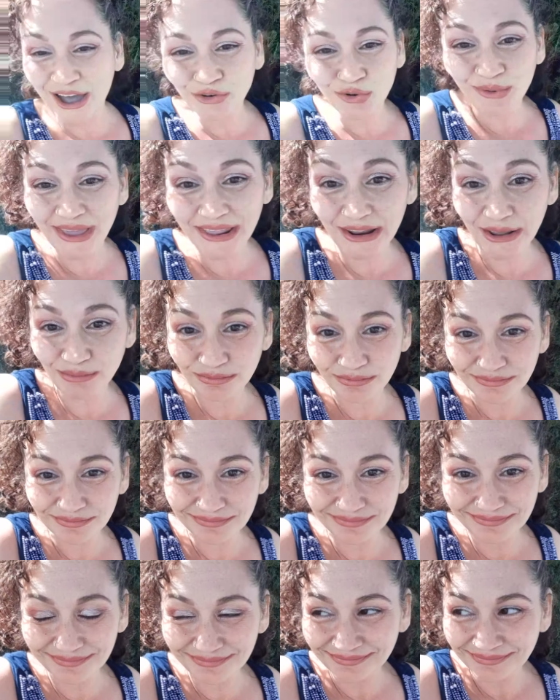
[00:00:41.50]
I don't get it.
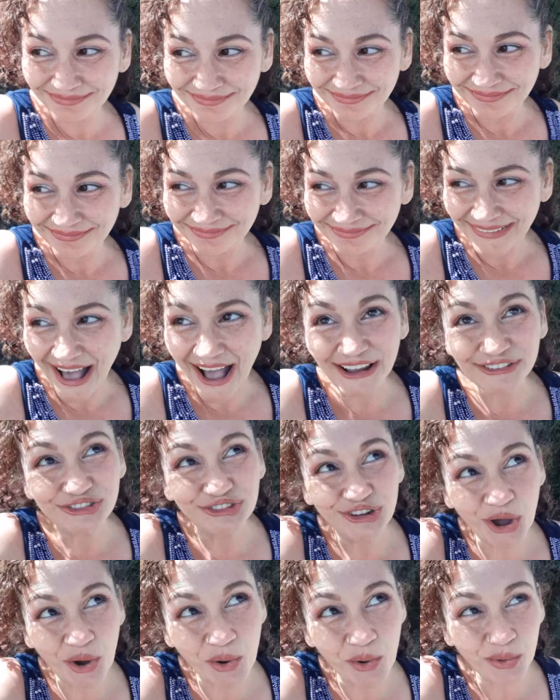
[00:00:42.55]
I
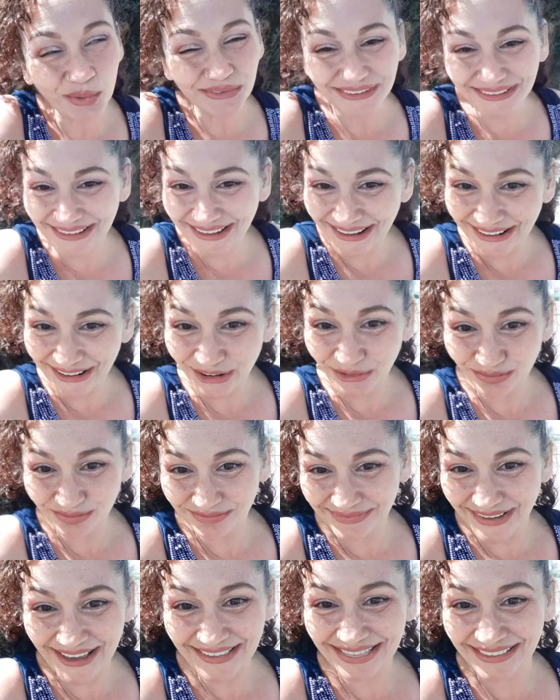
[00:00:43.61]
don't get it.
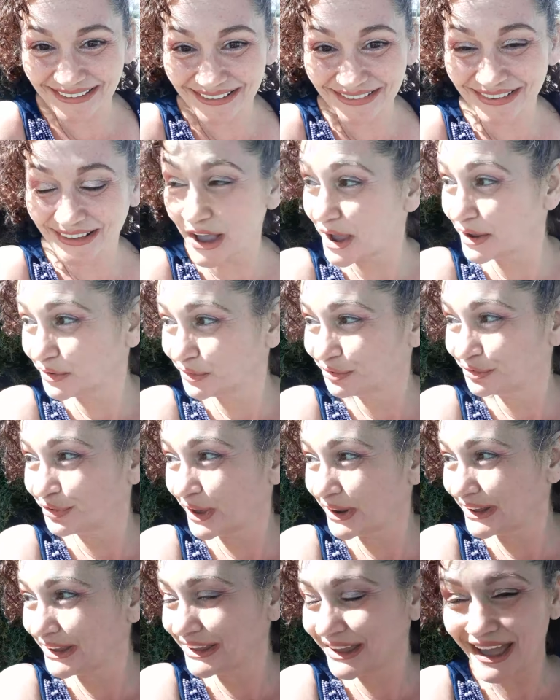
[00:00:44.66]
I think it's kind of
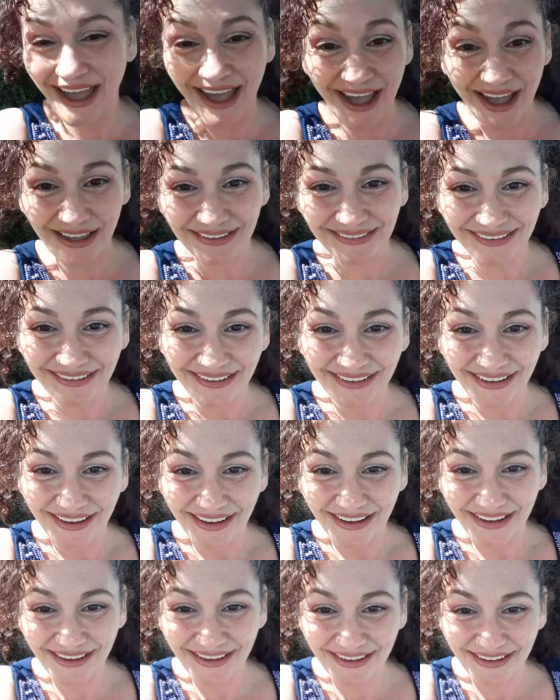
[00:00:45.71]
funny at
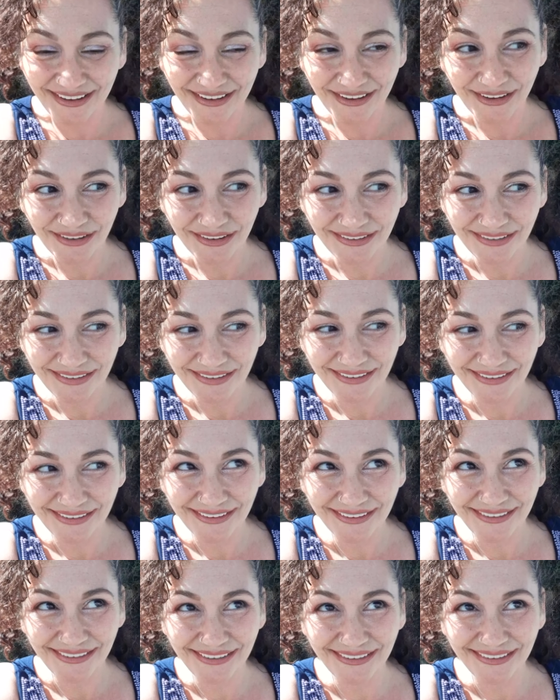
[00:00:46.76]
uh,
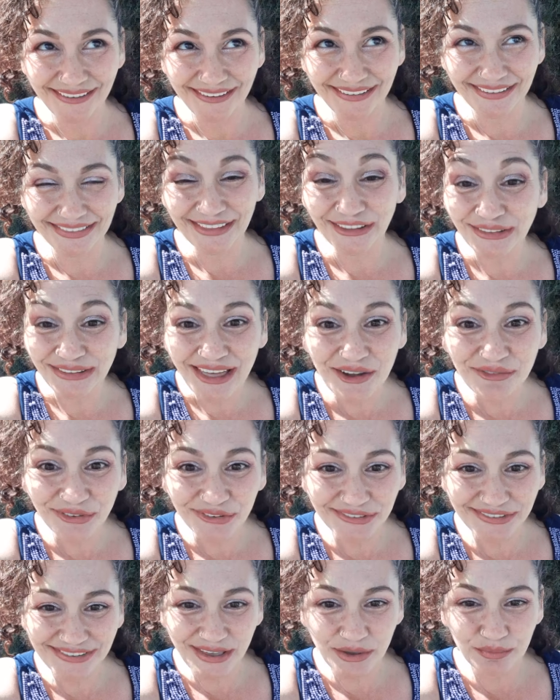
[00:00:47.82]
the
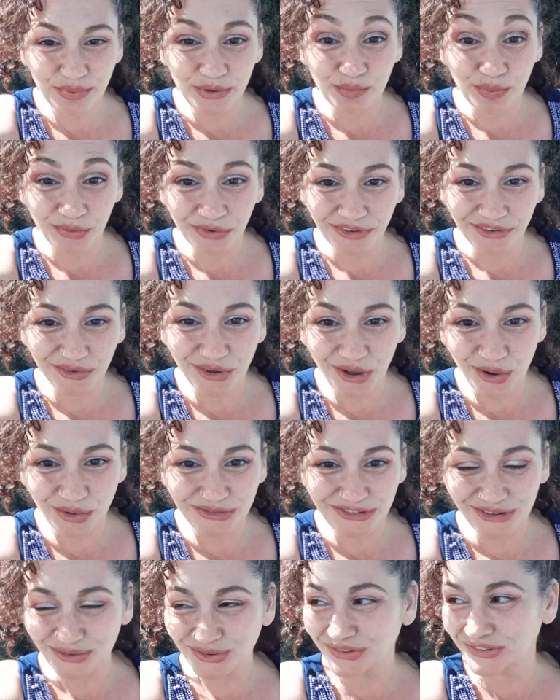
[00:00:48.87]
levels that people go
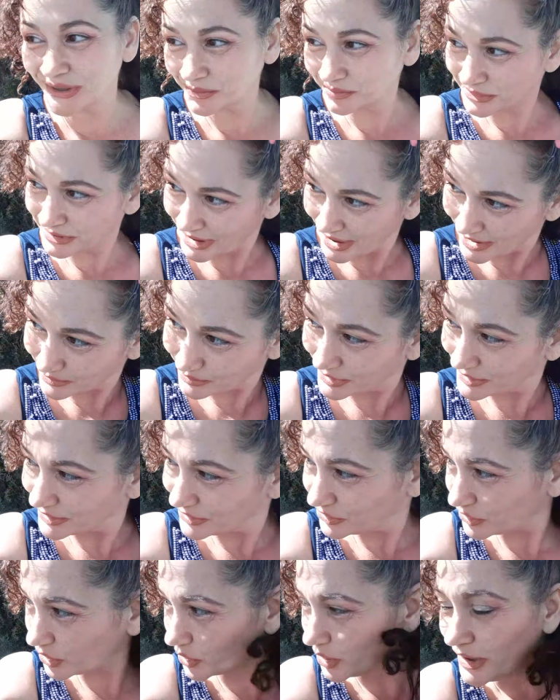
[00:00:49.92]
to sometimes.
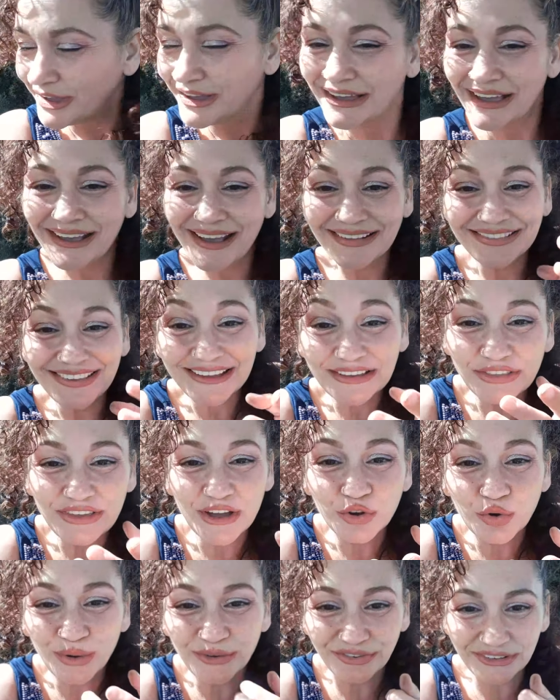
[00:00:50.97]
So yeah, it's like the
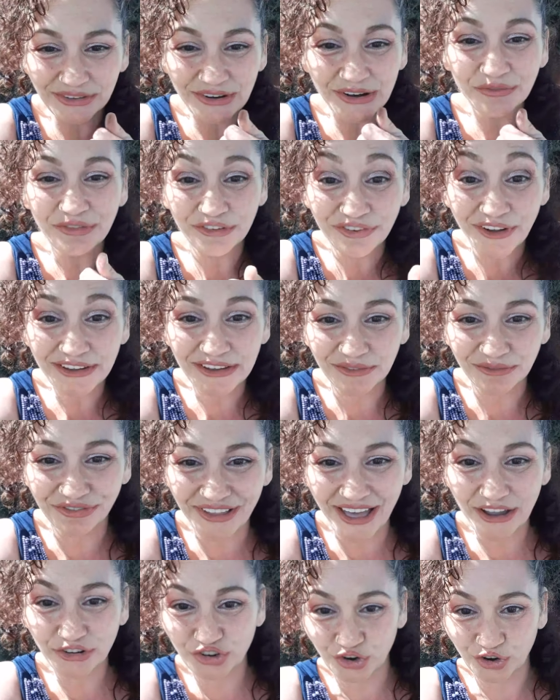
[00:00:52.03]
equivalent of a fucking
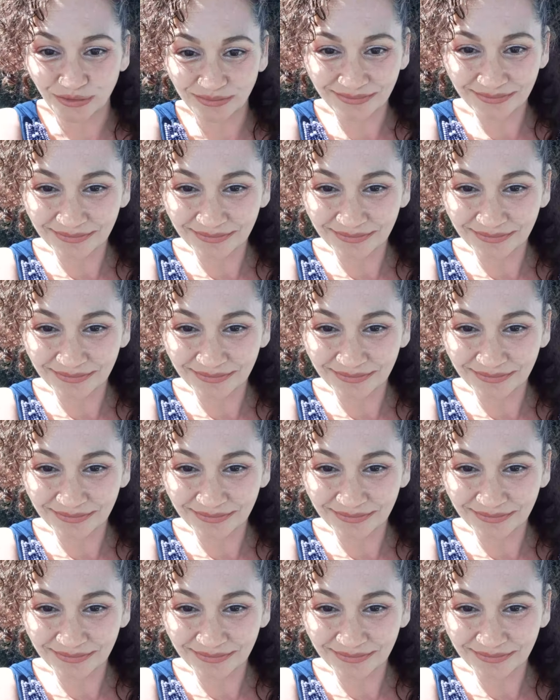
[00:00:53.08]
flasher.